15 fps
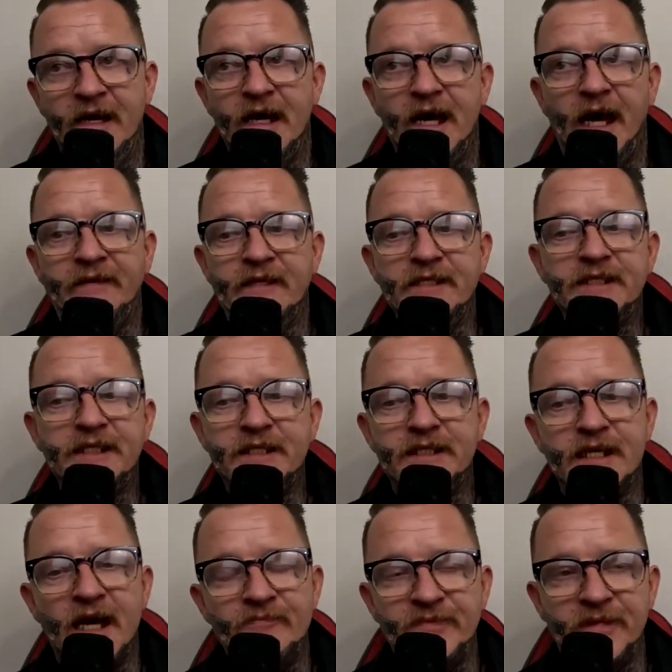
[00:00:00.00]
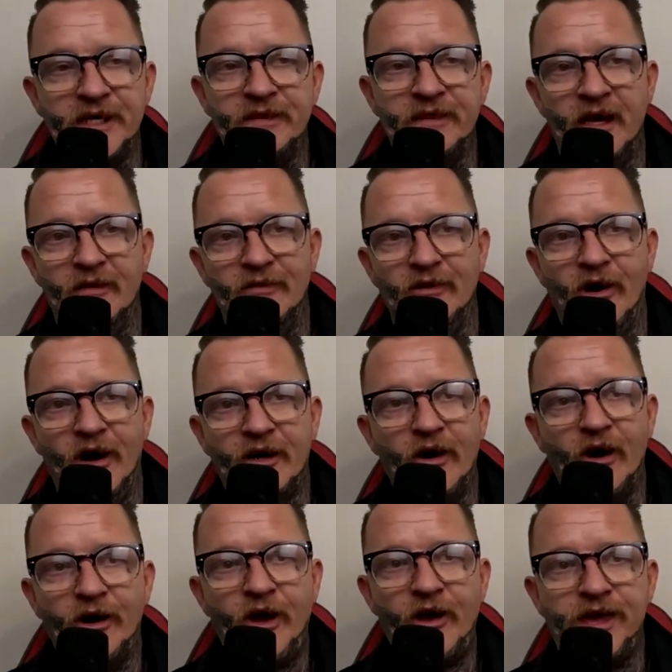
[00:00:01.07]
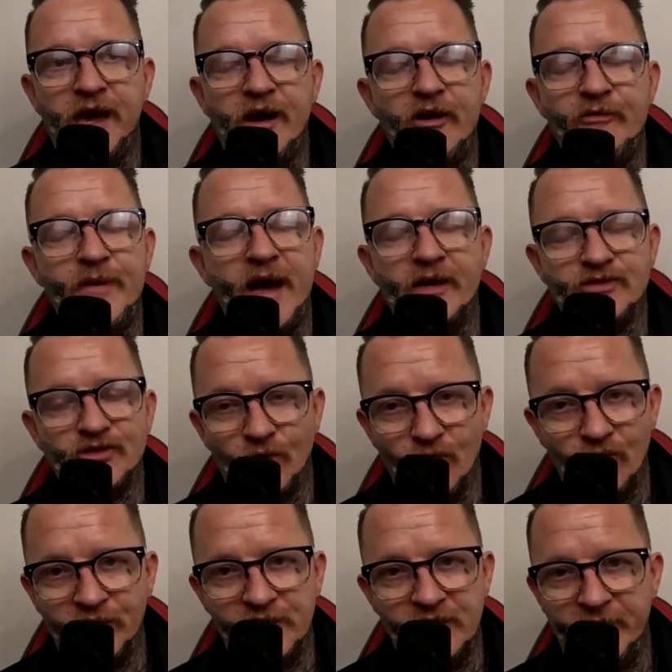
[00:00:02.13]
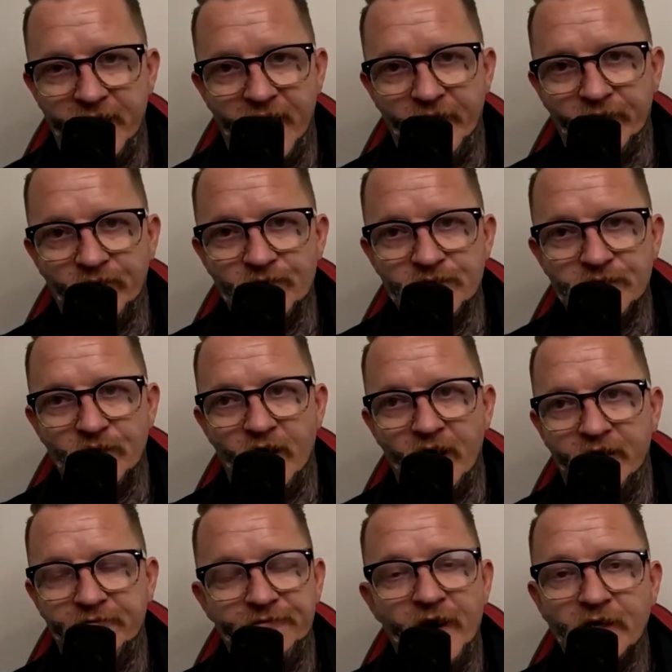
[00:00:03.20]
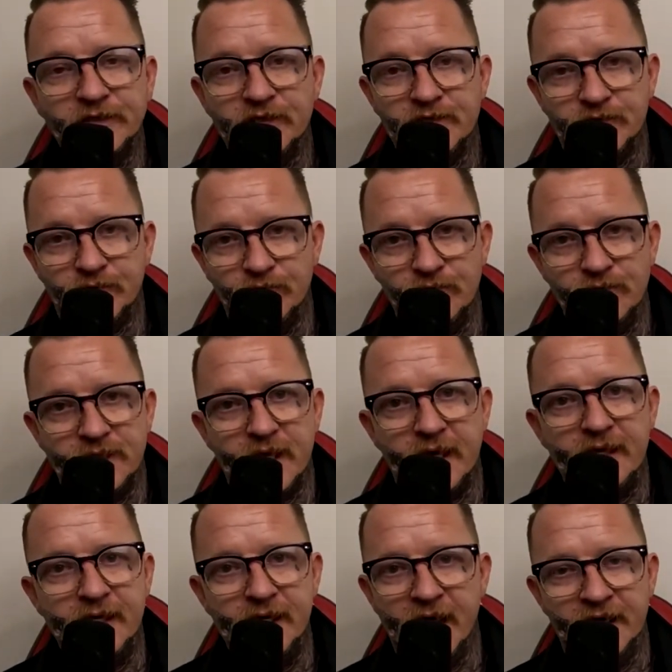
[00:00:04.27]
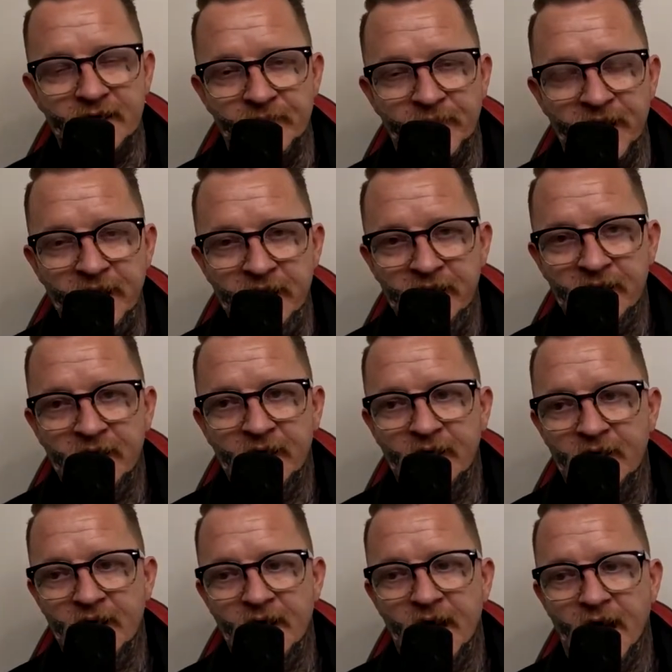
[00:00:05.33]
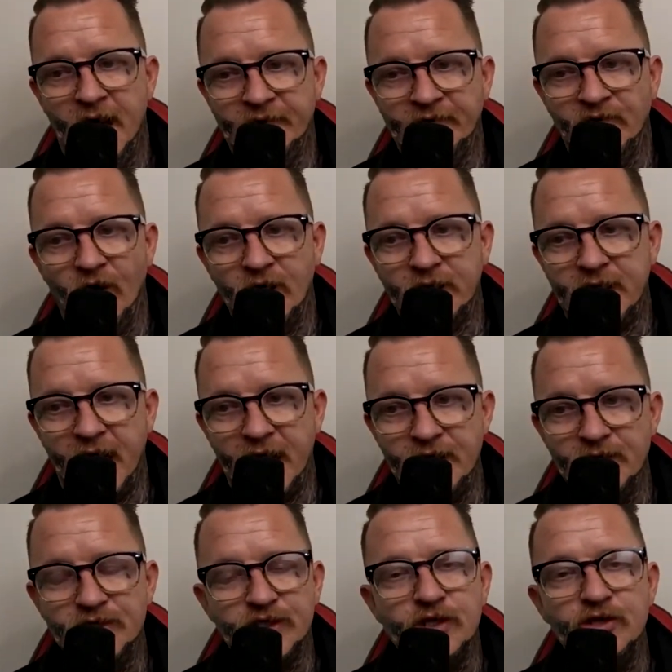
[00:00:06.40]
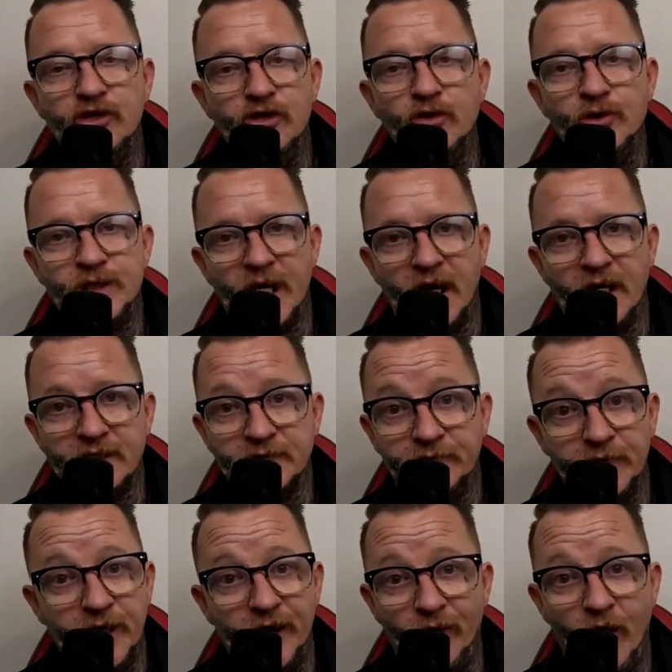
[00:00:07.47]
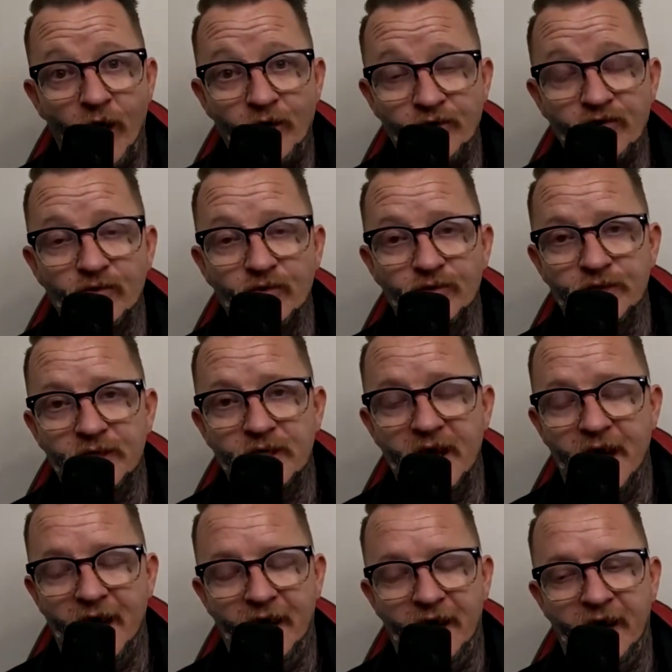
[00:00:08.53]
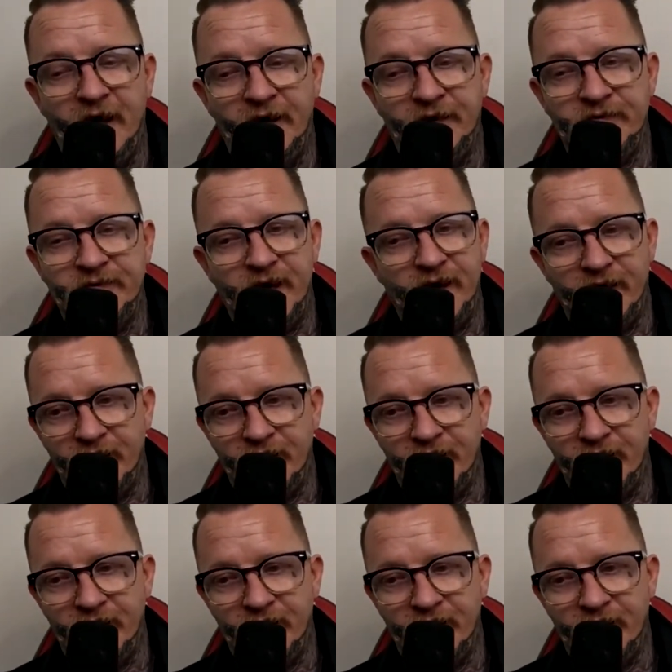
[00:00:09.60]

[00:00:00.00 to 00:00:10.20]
And this is something that, like, I don't care about talking about because, like, fuck the screws, they're the enemy. And, like, they used to use us for their own good. And, yeah.